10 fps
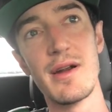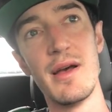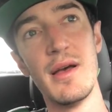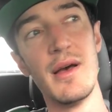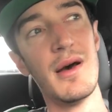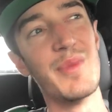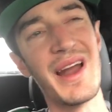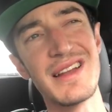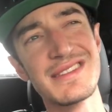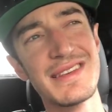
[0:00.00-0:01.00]
but
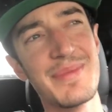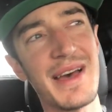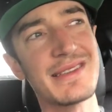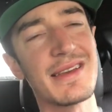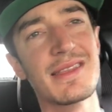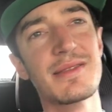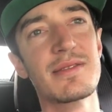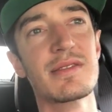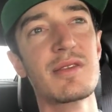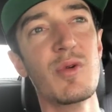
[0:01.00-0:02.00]
honestly, the past like
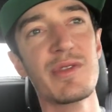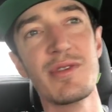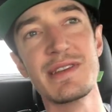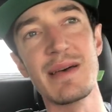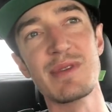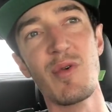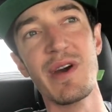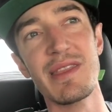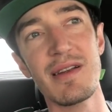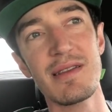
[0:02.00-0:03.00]
two or three times I
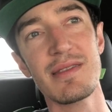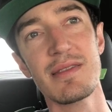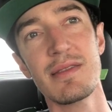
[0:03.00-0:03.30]
went there, and